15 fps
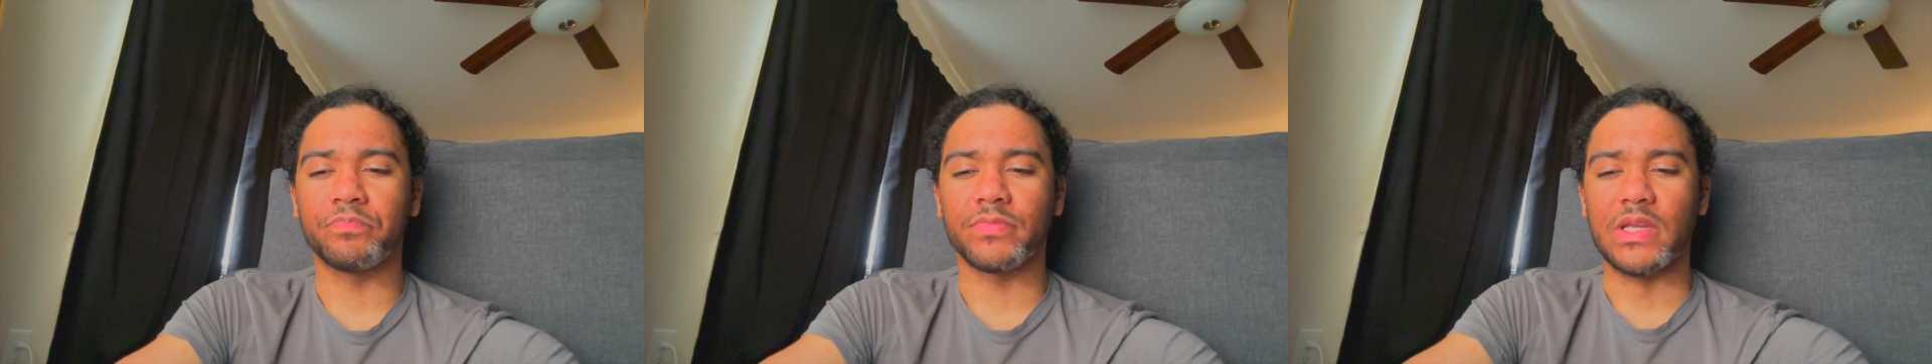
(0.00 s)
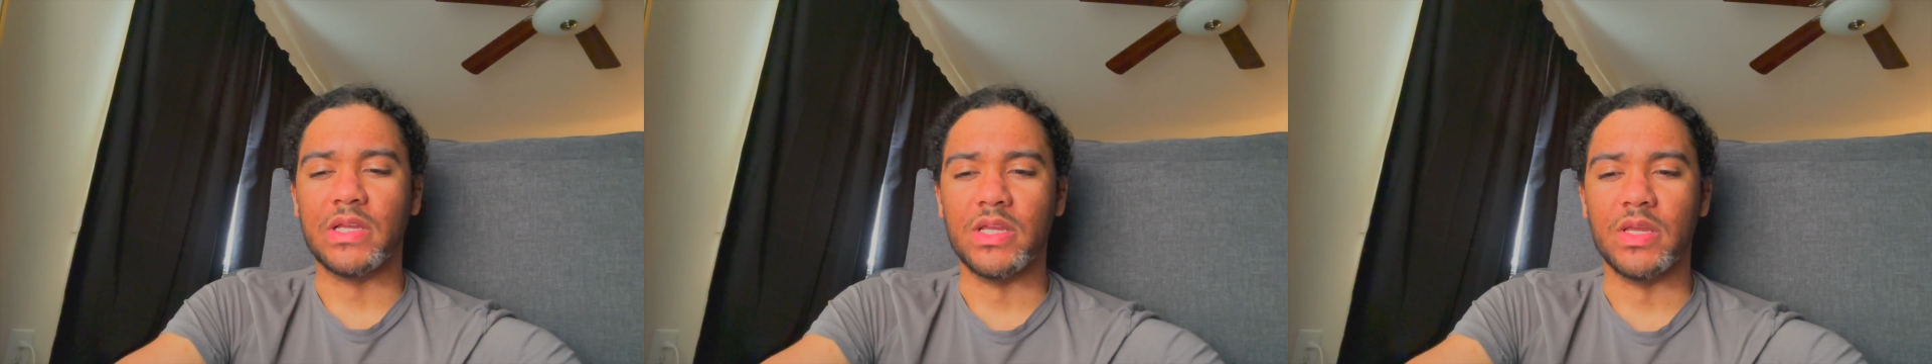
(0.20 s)

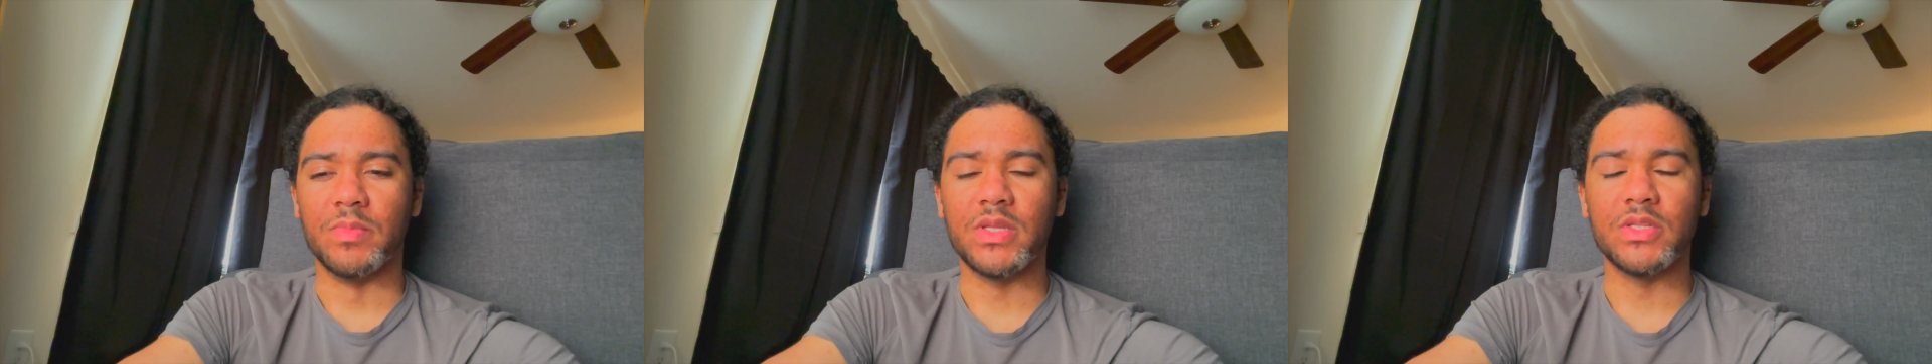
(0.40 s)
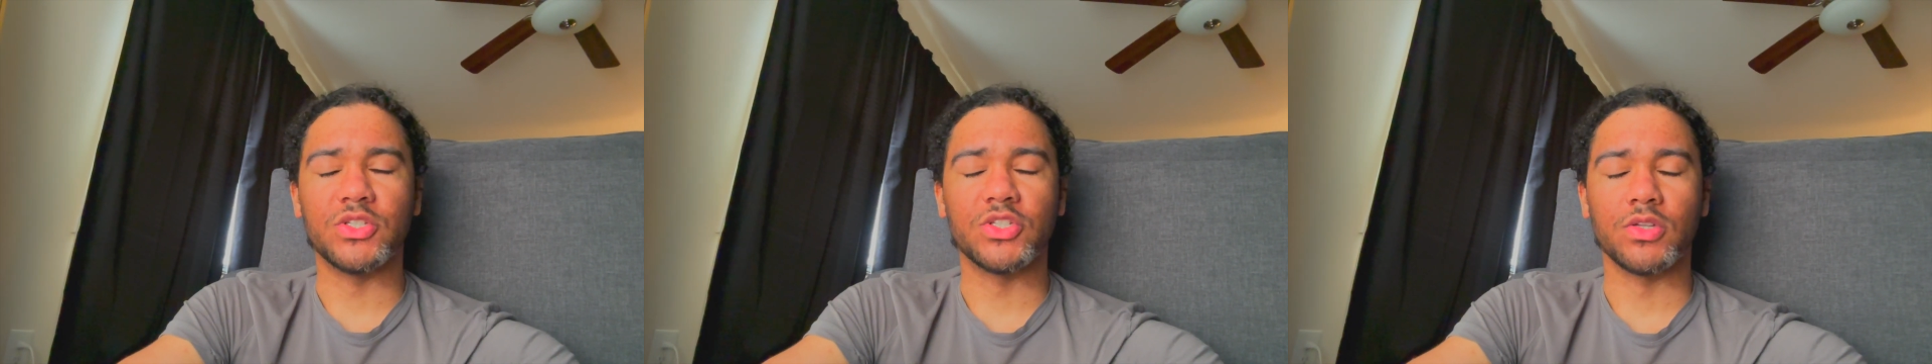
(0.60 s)
It
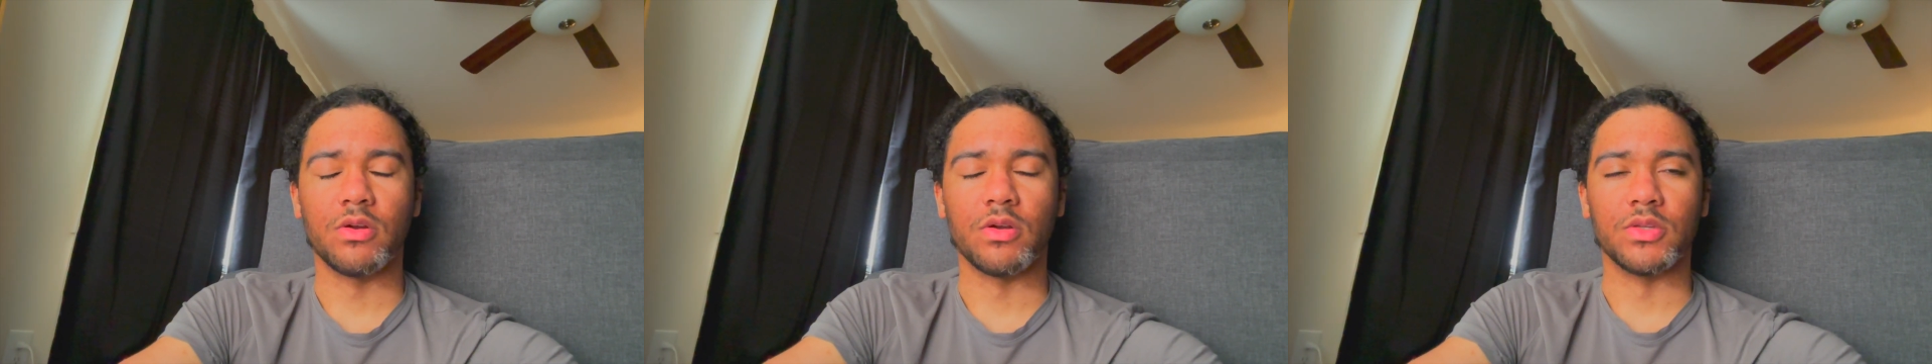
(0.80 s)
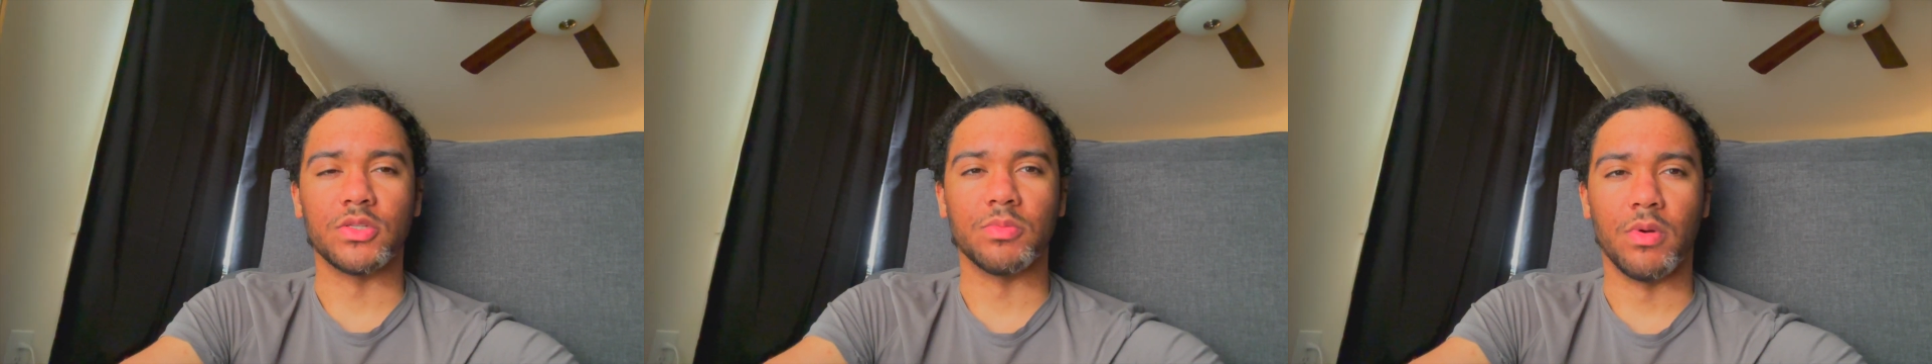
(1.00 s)
means
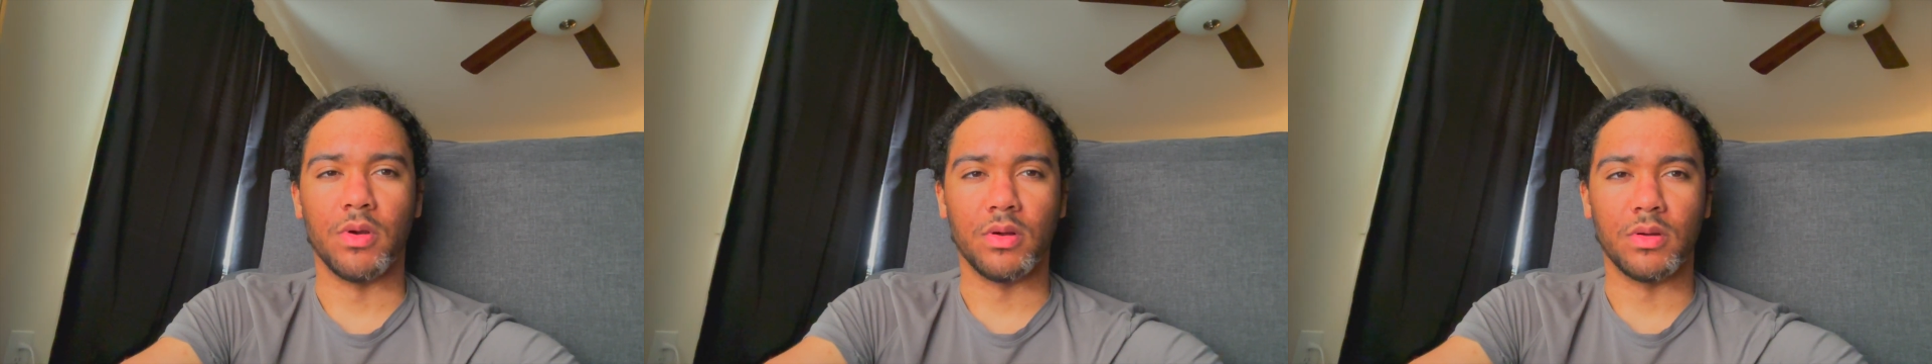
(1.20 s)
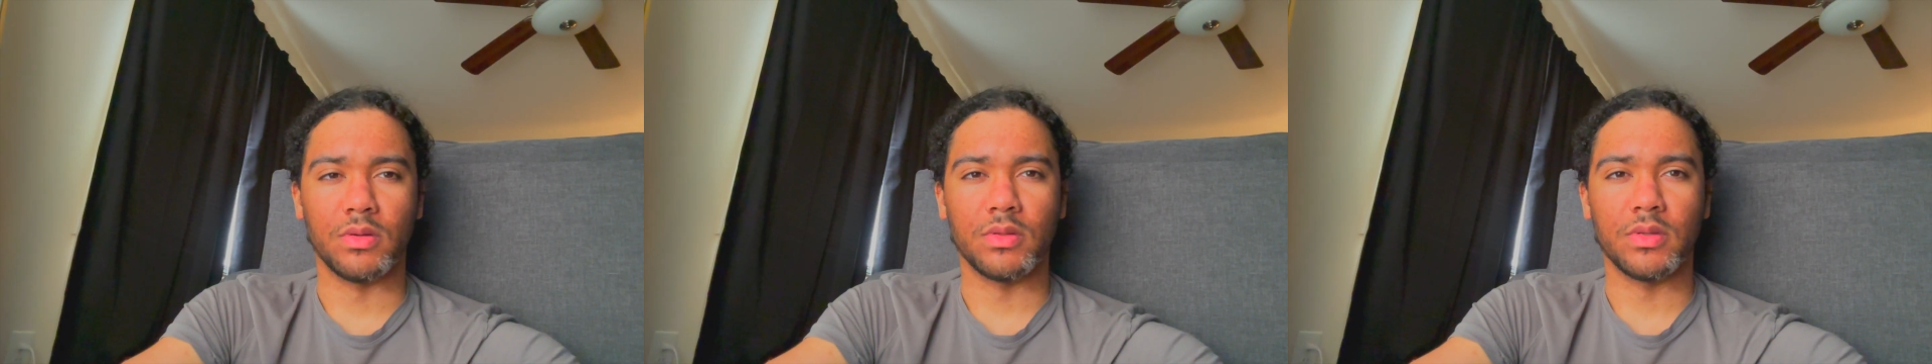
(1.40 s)
starting
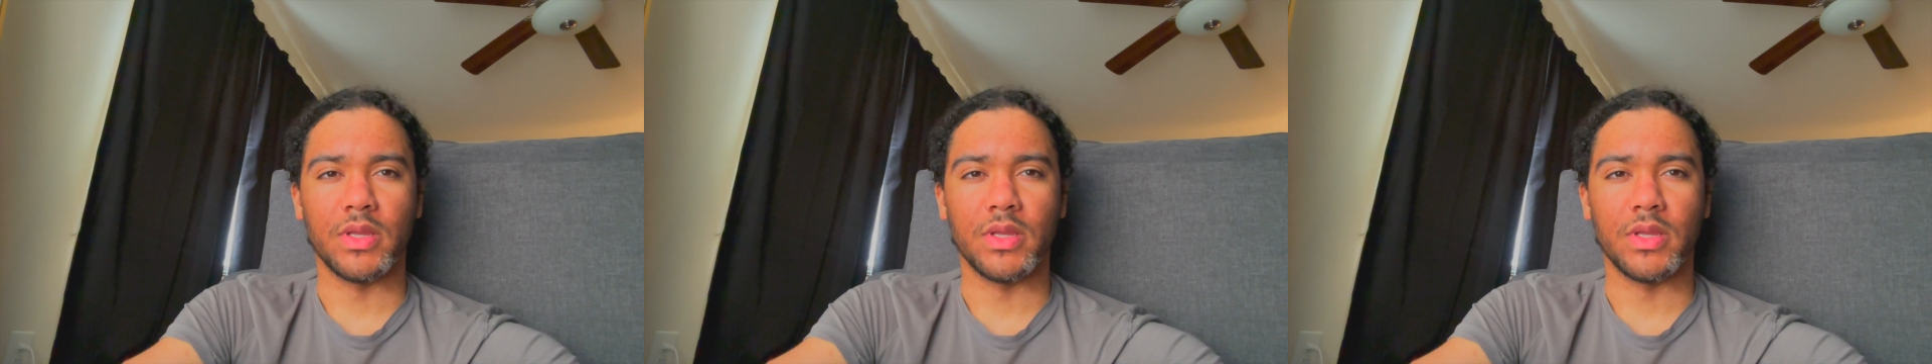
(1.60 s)
small.